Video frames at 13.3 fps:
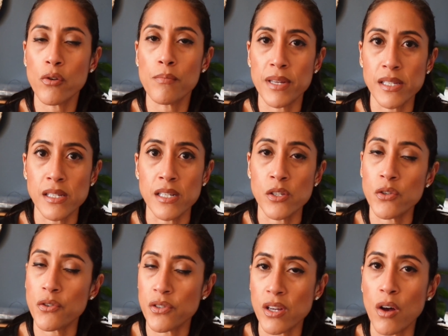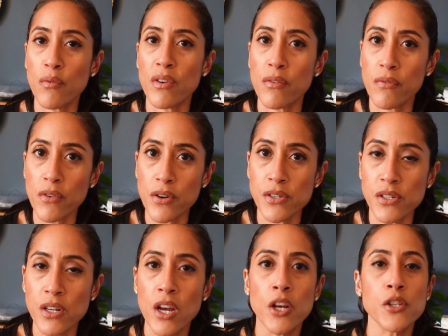your business yourself at
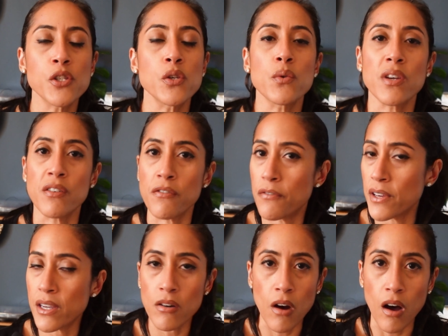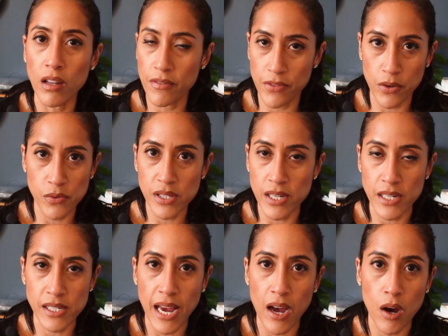first so you can figure all of those
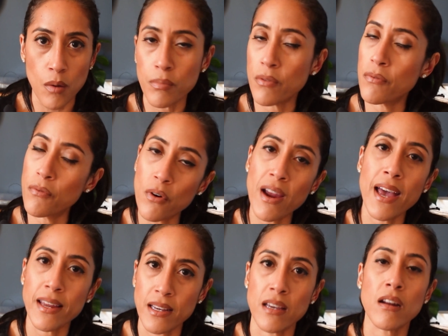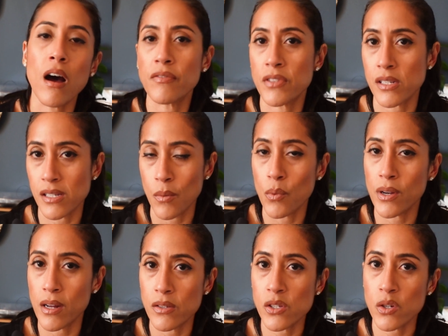things out before handing it off to
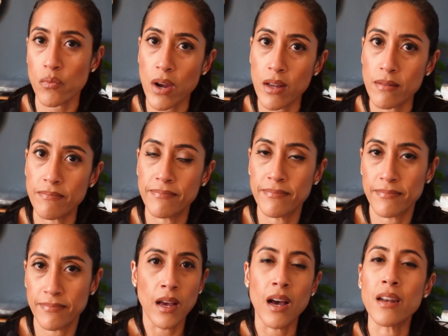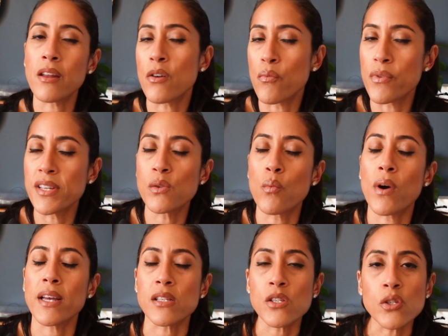someone else to run. Another reason
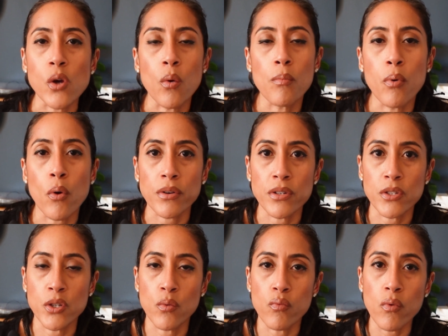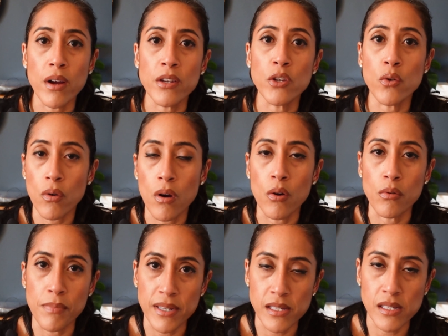why it's so important to run your
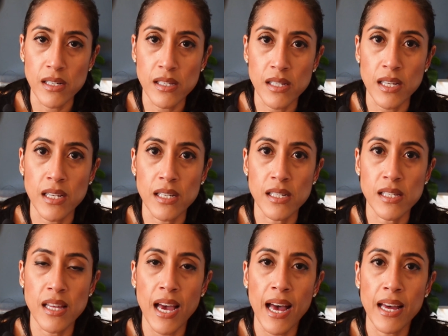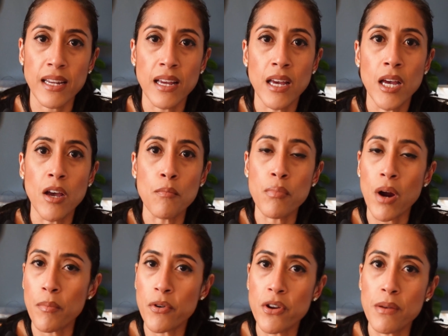own business is that
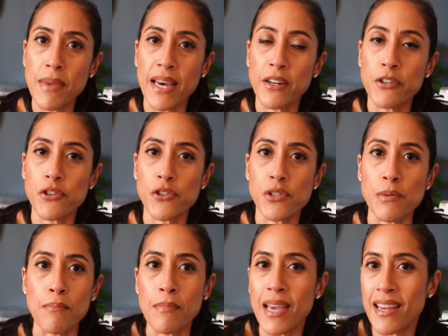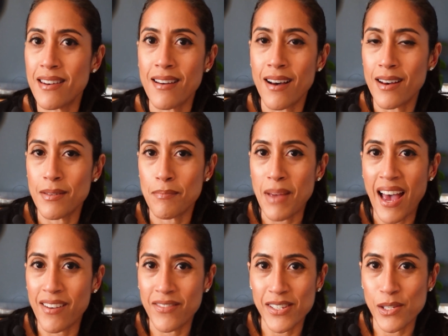property managers may not
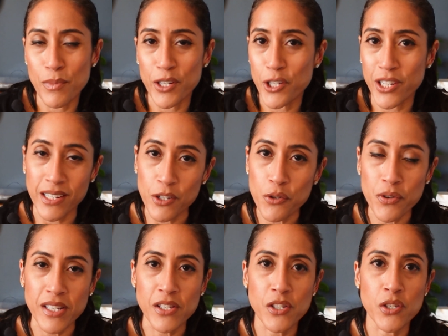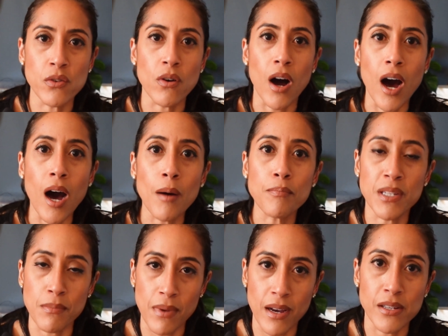have as much interest to
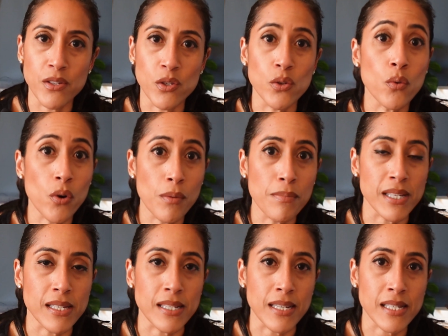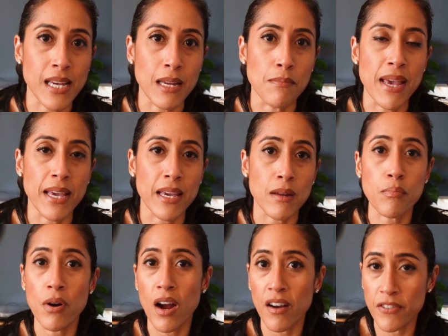optimize your business and make it
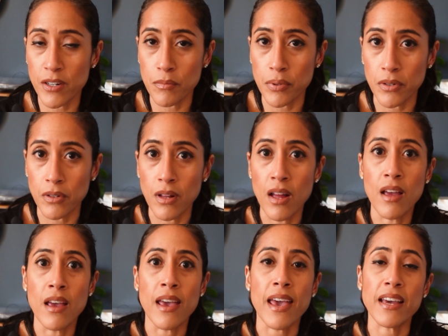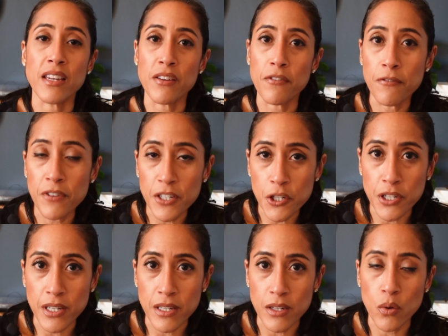profitable and
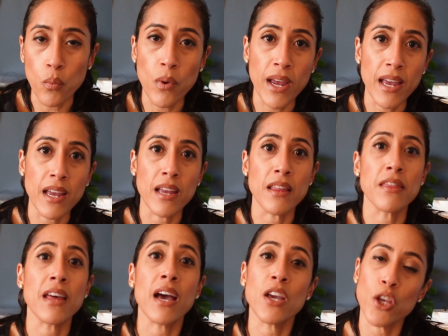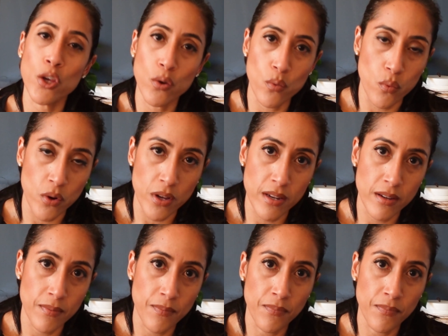efficient the way that you would.